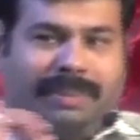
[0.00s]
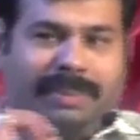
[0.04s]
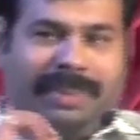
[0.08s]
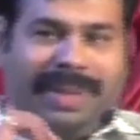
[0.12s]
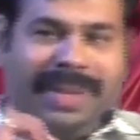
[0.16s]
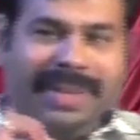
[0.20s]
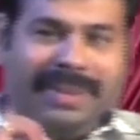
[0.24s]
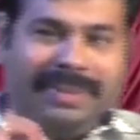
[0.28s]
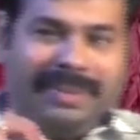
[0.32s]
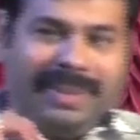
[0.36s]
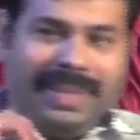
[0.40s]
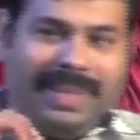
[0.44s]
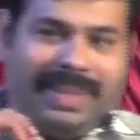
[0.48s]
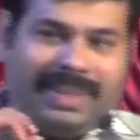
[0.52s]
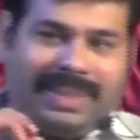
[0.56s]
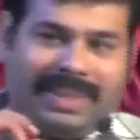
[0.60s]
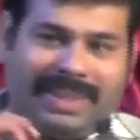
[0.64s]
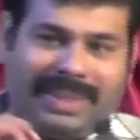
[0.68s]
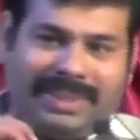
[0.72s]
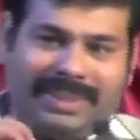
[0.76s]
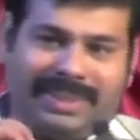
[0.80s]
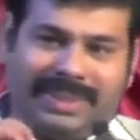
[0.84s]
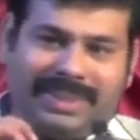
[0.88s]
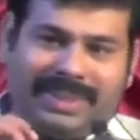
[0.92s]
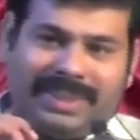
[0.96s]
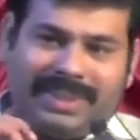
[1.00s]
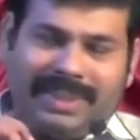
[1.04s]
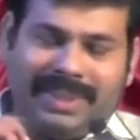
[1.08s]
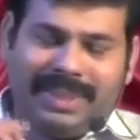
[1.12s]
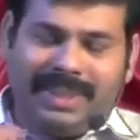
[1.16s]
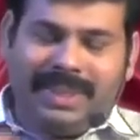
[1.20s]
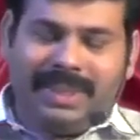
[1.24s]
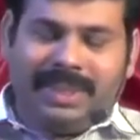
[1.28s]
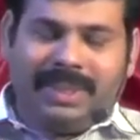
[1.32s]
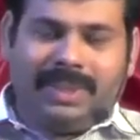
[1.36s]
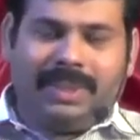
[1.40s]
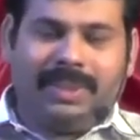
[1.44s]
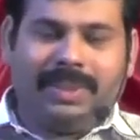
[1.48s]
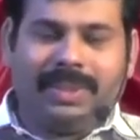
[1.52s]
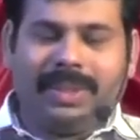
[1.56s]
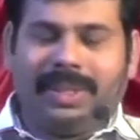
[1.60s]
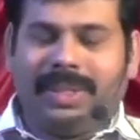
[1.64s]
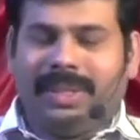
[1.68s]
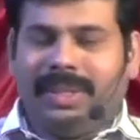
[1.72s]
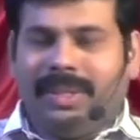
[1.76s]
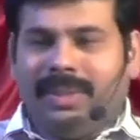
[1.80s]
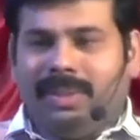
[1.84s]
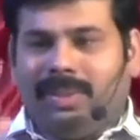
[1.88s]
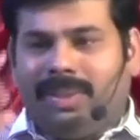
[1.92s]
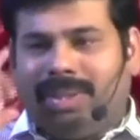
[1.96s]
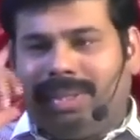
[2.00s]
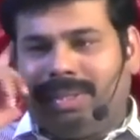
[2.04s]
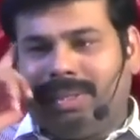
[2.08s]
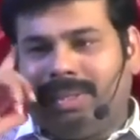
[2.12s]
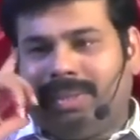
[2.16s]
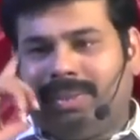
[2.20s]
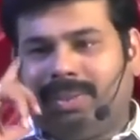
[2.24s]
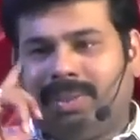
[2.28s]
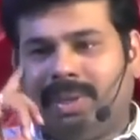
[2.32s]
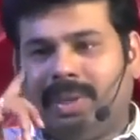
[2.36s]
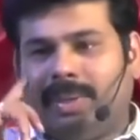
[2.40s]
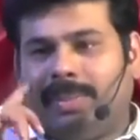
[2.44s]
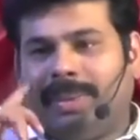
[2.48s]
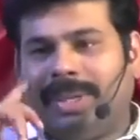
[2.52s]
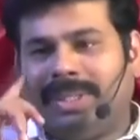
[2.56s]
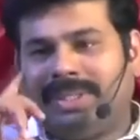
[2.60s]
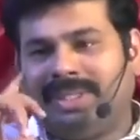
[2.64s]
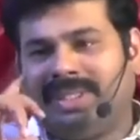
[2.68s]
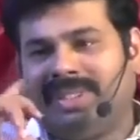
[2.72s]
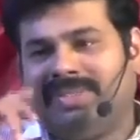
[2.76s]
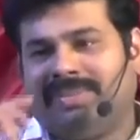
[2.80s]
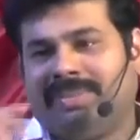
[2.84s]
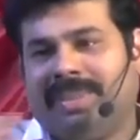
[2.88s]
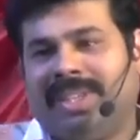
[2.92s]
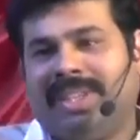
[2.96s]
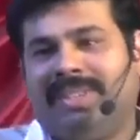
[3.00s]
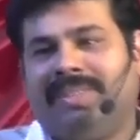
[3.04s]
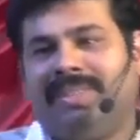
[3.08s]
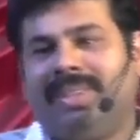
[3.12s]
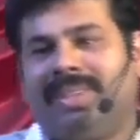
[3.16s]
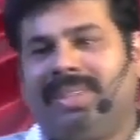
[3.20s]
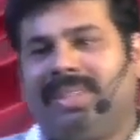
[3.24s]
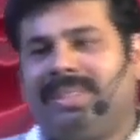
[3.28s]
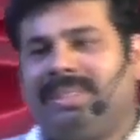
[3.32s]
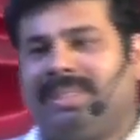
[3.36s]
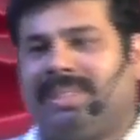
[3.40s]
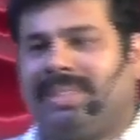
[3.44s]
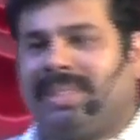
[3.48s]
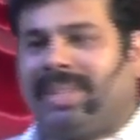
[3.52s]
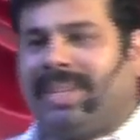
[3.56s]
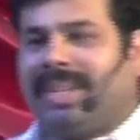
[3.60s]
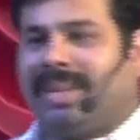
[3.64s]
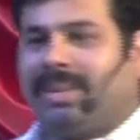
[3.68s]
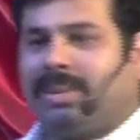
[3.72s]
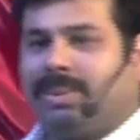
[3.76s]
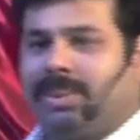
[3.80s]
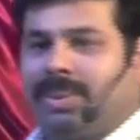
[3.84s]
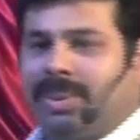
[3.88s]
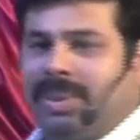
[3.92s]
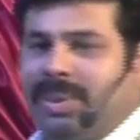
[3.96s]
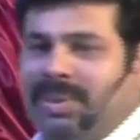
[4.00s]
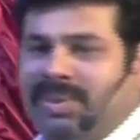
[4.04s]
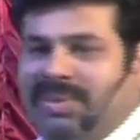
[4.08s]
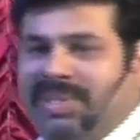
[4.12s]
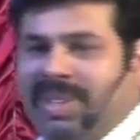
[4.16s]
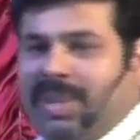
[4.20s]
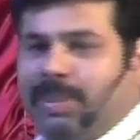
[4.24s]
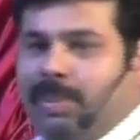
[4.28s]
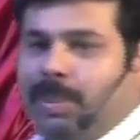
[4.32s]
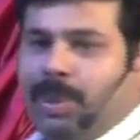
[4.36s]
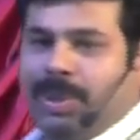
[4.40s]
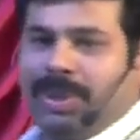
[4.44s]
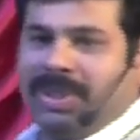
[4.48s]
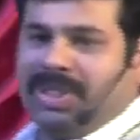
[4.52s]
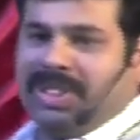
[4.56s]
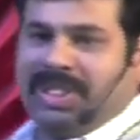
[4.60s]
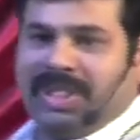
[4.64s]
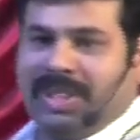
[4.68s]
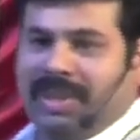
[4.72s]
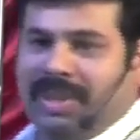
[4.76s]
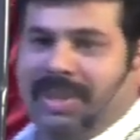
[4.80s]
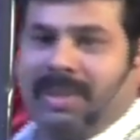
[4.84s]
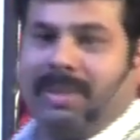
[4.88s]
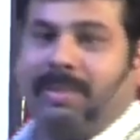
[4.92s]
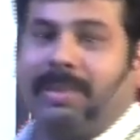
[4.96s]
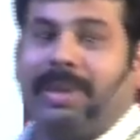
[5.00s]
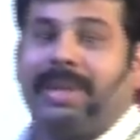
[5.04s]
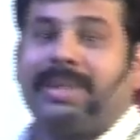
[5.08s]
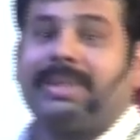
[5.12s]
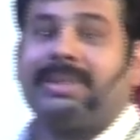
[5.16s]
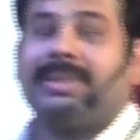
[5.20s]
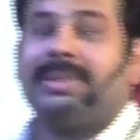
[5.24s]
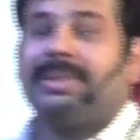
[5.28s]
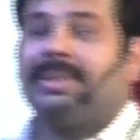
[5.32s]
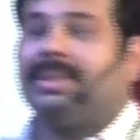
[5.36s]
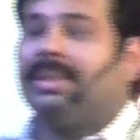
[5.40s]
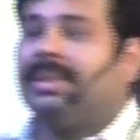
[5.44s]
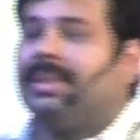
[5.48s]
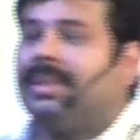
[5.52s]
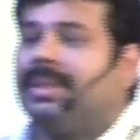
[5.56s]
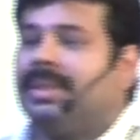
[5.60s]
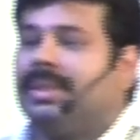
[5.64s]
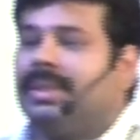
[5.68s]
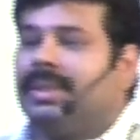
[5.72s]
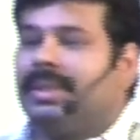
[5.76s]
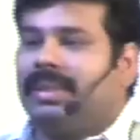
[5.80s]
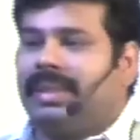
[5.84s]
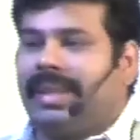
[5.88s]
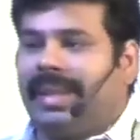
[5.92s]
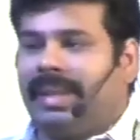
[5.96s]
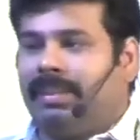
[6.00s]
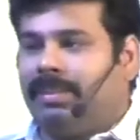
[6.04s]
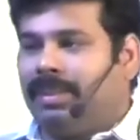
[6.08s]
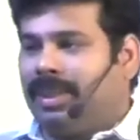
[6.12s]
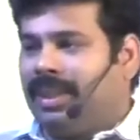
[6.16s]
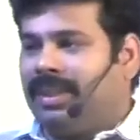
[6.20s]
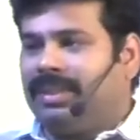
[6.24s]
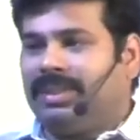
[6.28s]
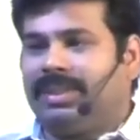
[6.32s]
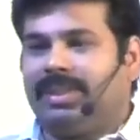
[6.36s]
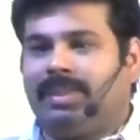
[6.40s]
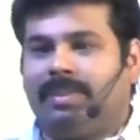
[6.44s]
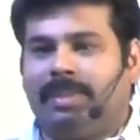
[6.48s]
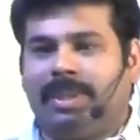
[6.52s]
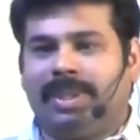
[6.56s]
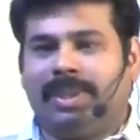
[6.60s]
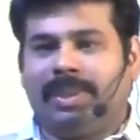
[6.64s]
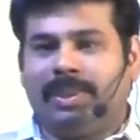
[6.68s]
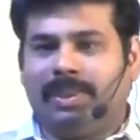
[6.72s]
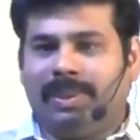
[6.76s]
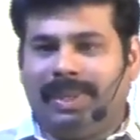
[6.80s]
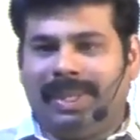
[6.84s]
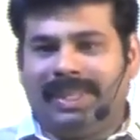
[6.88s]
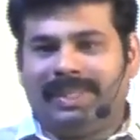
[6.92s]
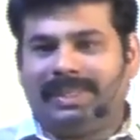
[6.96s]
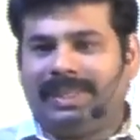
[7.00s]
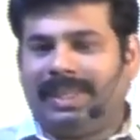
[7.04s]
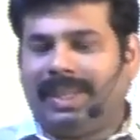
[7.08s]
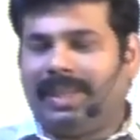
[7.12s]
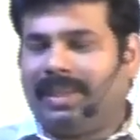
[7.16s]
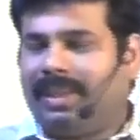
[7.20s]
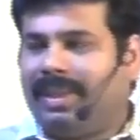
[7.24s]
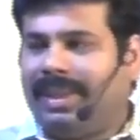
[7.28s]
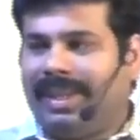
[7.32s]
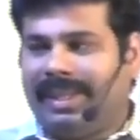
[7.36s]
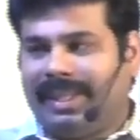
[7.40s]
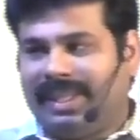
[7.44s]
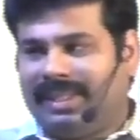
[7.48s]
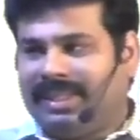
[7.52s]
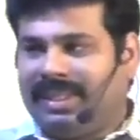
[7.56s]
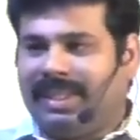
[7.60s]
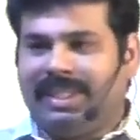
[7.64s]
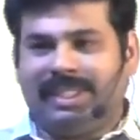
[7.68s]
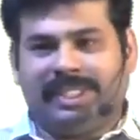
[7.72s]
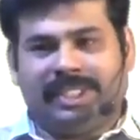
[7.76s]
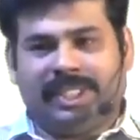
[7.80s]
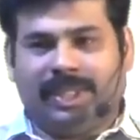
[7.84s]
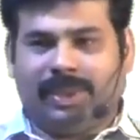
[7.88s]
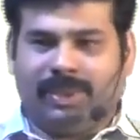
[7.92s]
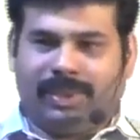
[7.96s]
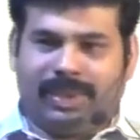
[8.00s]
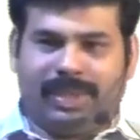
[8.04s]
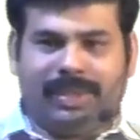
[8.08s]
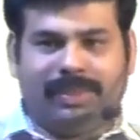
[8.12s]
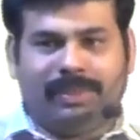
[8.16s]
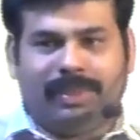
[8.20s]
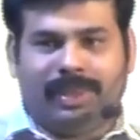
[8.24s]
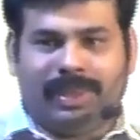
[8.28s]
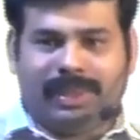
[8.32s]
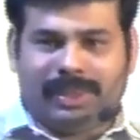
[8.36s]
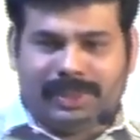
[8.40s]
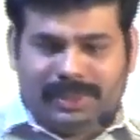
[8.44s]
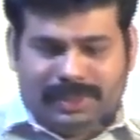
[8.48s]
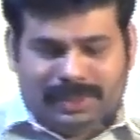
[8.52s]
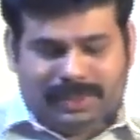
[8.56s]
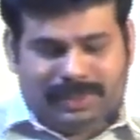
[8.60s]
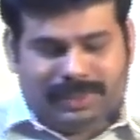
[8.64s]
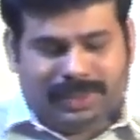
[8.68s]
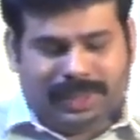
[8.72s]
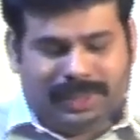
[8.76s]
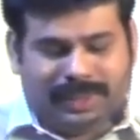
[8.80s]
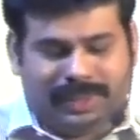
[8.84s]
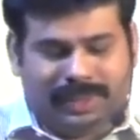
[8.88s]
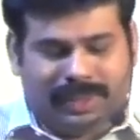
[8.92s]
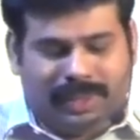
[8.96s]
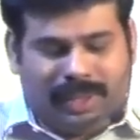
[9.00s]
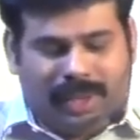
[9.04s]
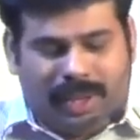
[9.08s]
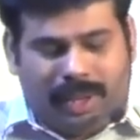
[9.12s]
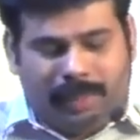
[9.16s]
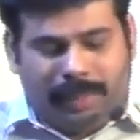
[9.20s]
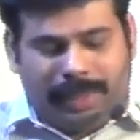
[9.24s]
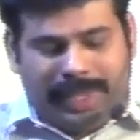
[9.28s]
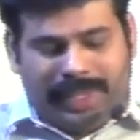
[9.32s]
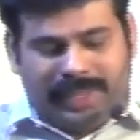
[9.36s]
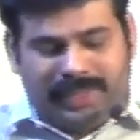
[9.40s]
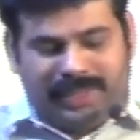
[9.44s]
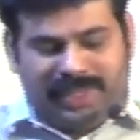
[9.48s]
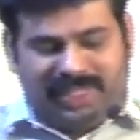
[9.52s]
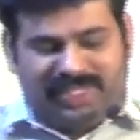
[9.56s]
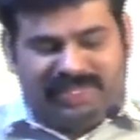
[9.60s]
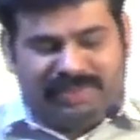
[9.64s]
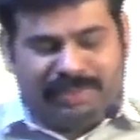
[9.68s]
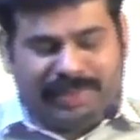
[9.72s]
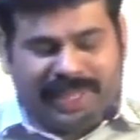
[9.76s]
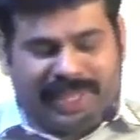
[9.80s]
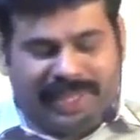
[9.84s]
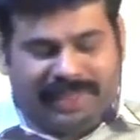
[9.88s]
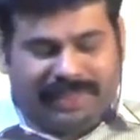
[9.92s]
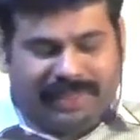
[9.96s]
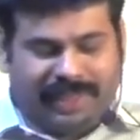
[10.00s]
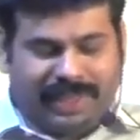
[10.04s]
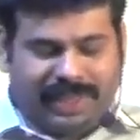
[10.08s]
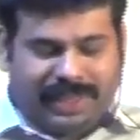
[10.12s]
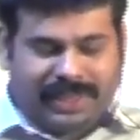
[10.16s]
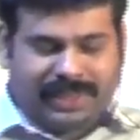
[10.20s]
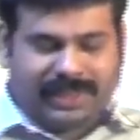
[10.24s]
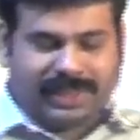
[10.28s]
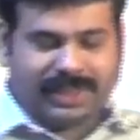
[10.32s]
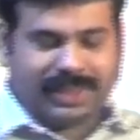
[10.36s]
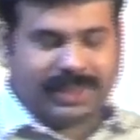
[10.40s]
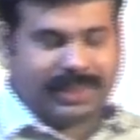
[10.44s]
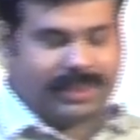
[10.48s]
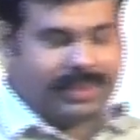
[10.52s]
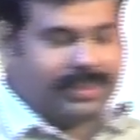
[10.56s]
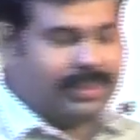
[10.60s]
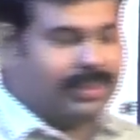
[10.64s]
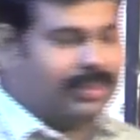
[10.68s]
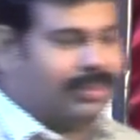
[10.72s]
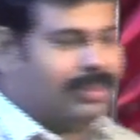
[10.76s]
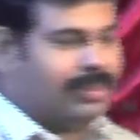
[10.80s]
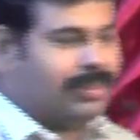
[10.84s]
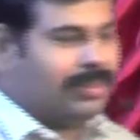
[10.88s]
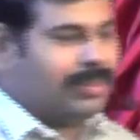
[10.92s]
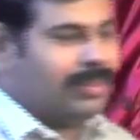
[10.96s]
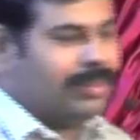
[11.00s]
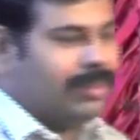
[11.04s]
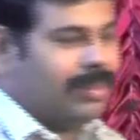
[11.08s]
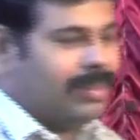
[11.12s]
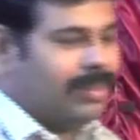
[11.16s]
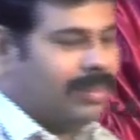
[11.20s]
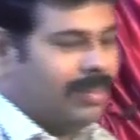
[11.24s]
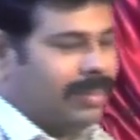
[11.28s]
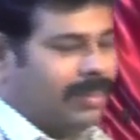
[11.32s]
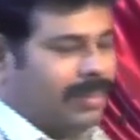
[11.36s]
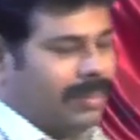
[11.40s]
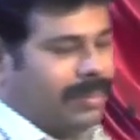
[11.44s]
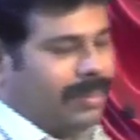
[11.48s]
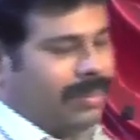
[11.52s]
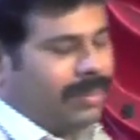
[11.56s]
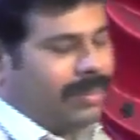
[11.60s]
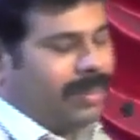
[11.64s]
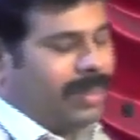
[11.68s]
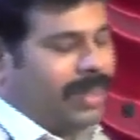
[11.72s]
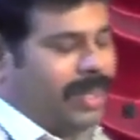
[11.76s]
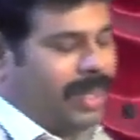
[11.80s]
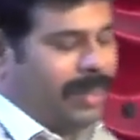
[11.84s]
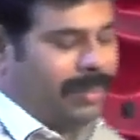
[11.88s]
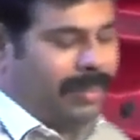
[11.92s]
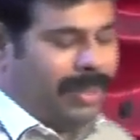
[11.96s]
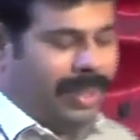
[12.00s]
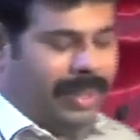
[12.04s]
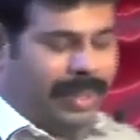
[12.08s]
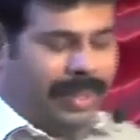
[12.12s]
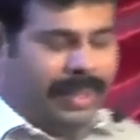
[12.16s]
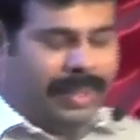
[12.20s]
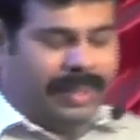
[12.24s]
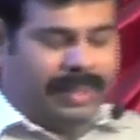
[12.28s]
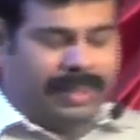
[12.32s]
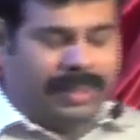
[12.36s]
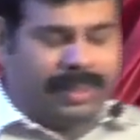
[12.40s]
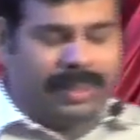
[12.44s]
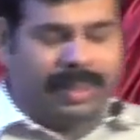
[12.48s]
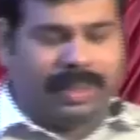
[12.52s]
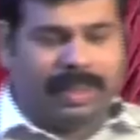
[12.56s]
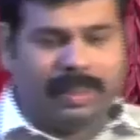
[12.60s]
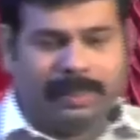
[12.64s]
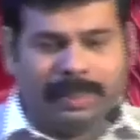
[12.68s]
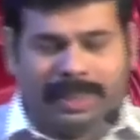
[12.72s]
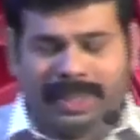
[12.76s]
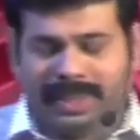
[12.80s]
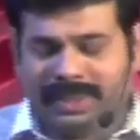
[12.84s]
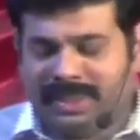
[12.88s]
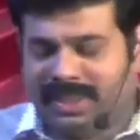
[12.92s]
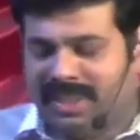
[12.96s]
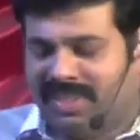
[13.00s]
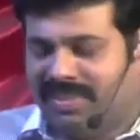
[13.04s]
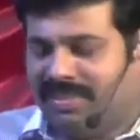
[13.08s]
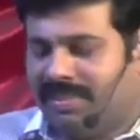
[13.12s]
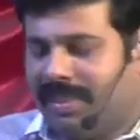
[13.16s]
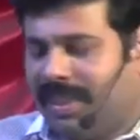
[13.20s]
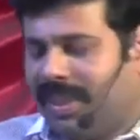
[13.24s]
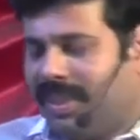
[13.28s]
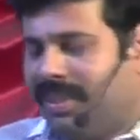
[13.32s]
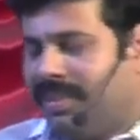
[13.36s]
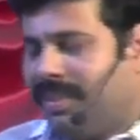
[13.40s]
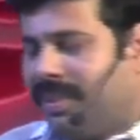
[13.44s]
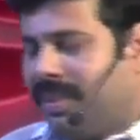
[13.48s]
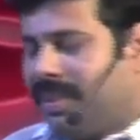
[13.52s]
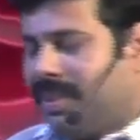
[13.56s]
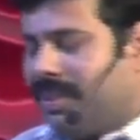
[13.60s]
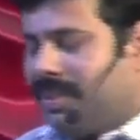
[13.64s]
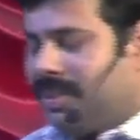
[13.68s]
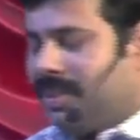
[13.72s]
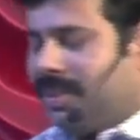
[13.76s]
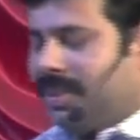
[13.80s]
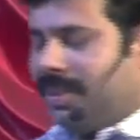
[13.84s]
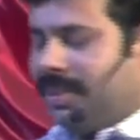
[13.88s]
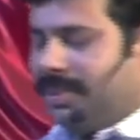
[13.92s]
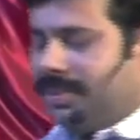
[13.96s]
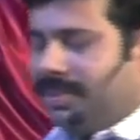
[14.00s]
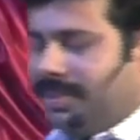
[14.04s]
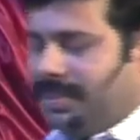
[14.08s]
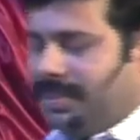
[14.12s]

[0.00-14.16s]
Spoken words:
Manual testing. Okay. What are the drawbacks of manual testing? I have told you 5 potential drawbacks. time consuming, let us list out them also. Right. Drawbacks of manual testing. Keep the heading drawbacks of manual testing.